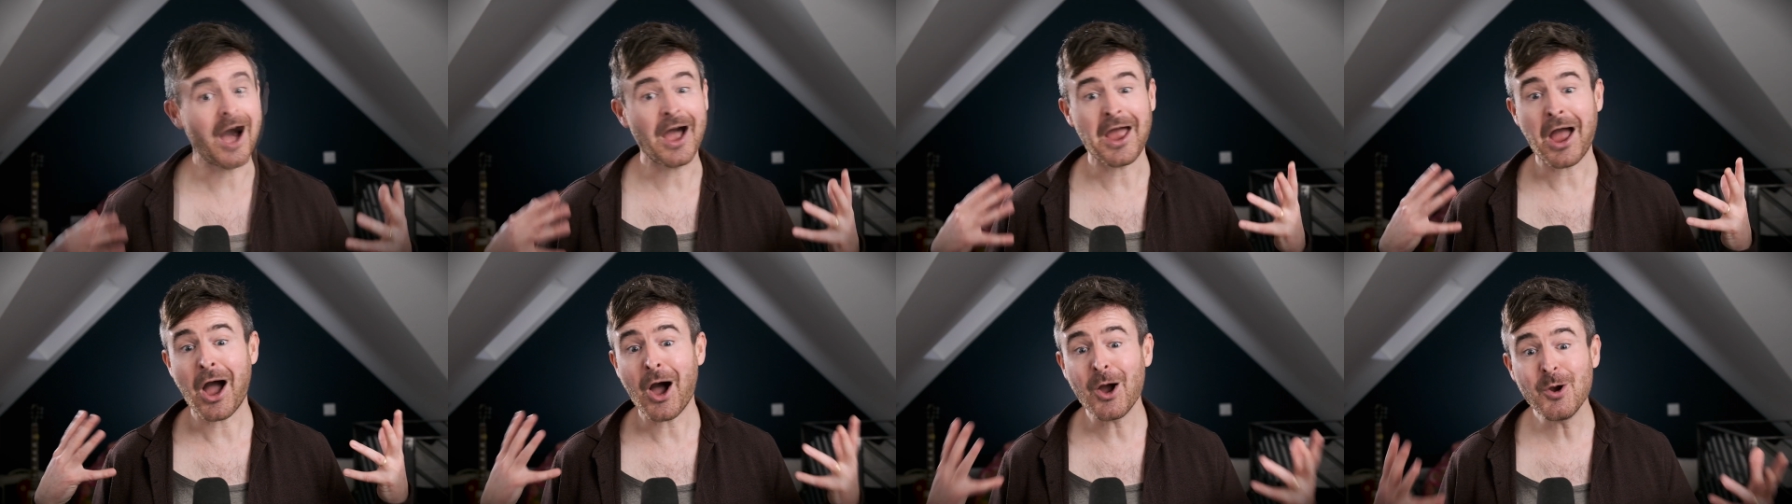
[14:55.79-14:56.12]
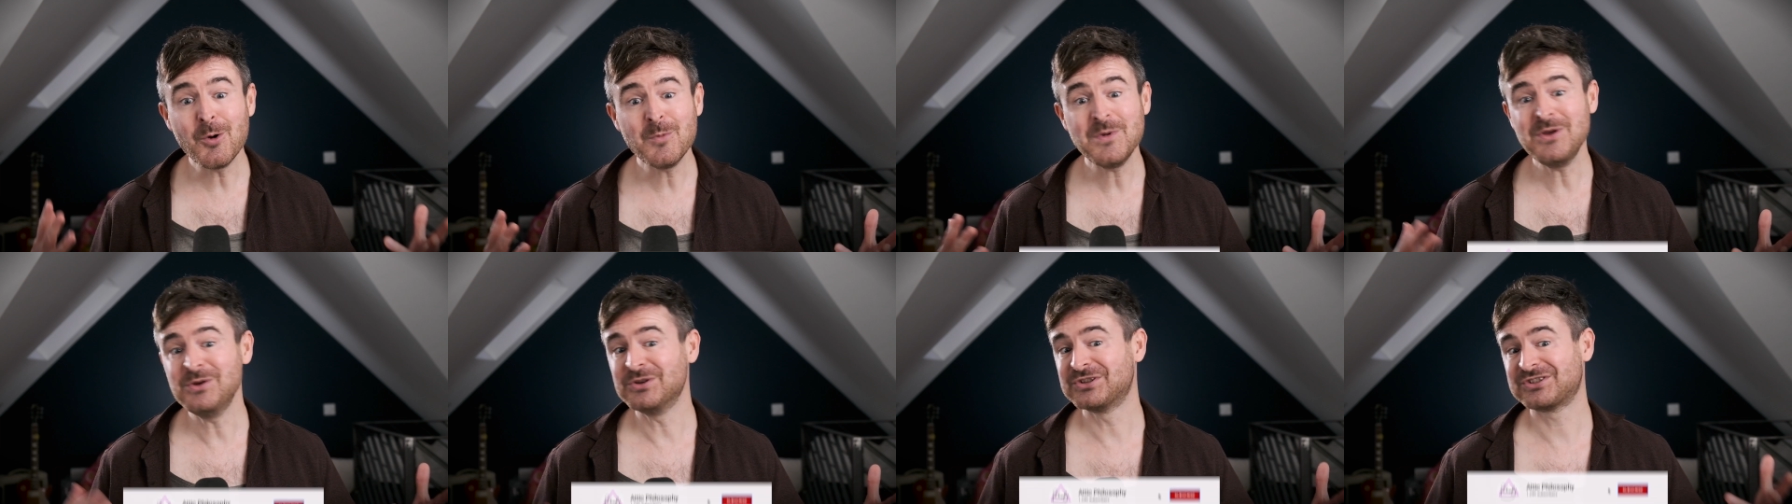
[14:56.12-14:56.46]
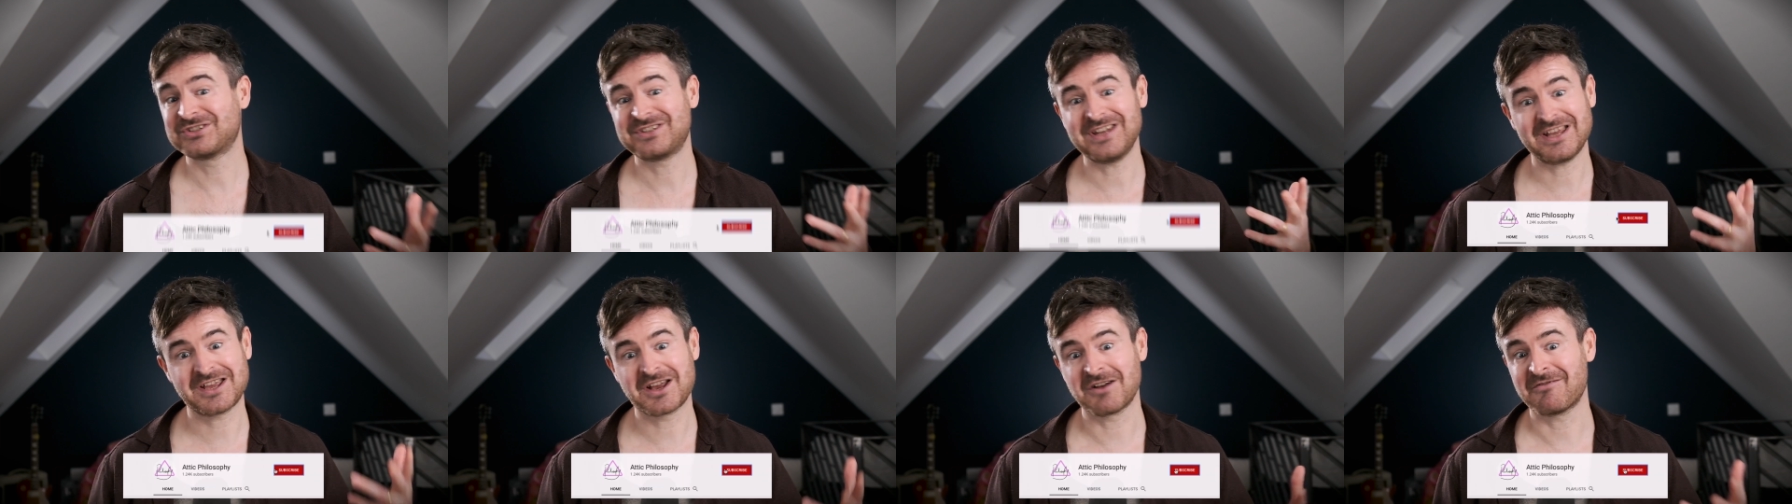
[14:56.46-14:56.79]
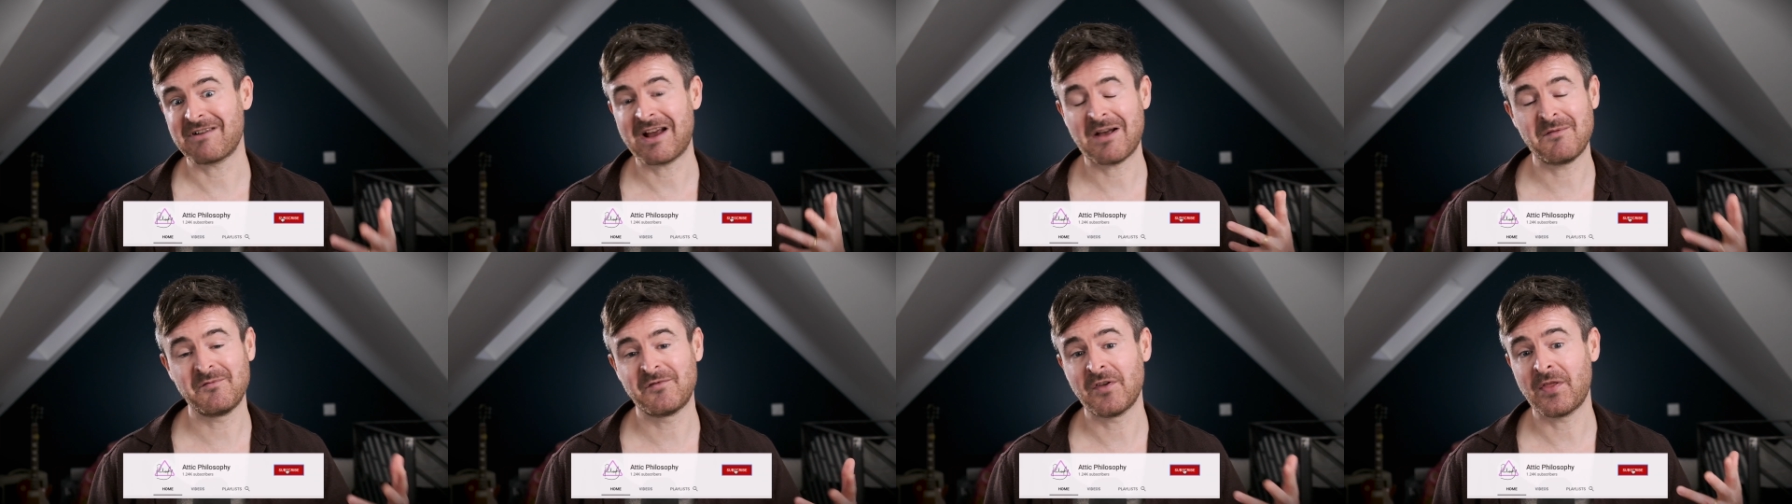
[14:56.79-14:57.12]
I hope you stick
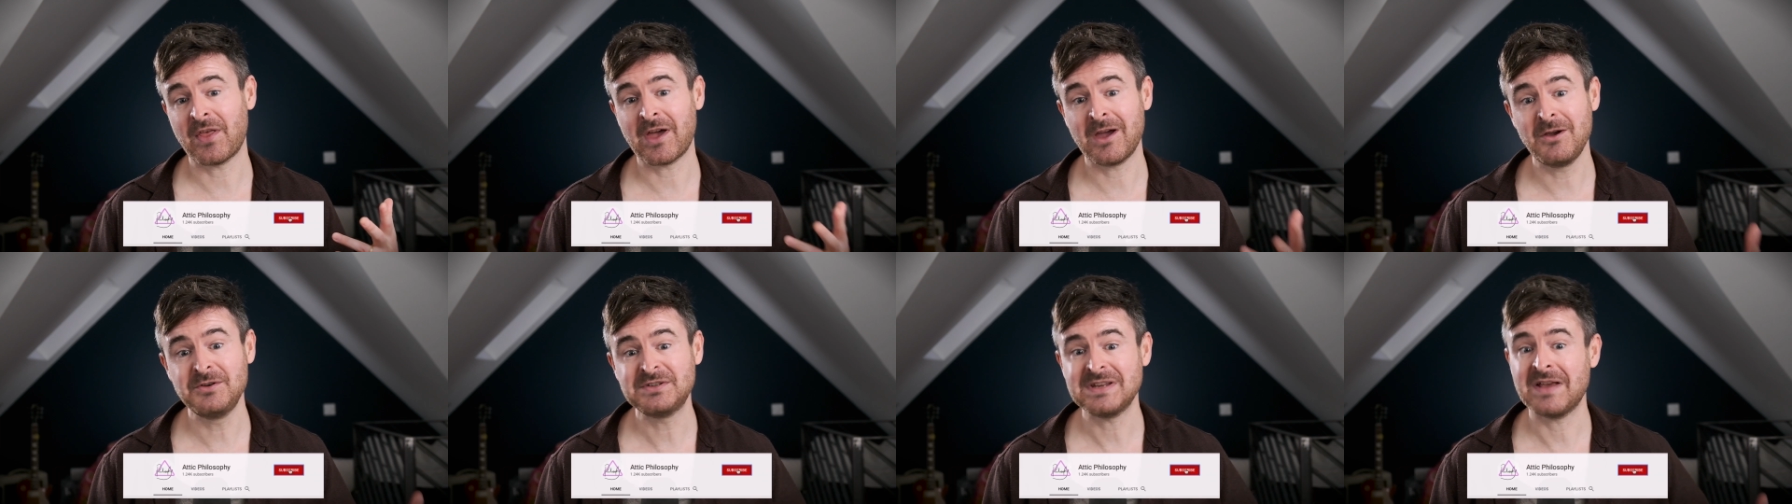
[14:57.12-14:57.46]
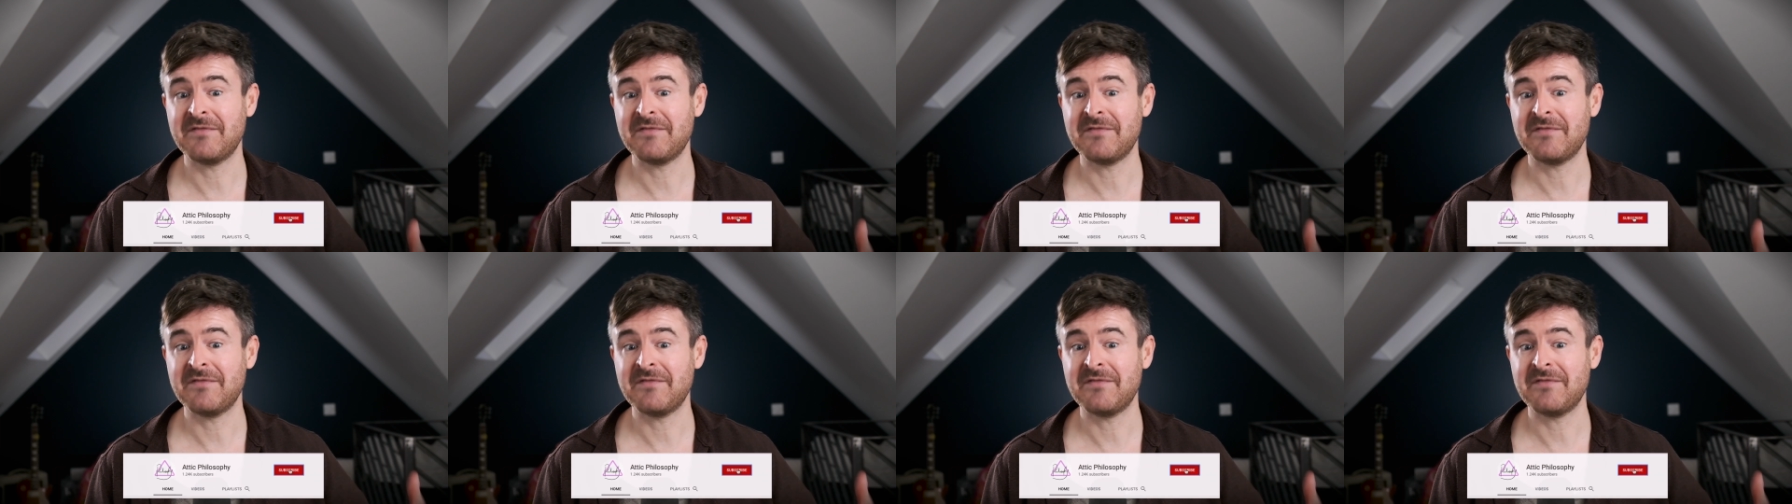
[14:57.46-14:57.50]
around for those.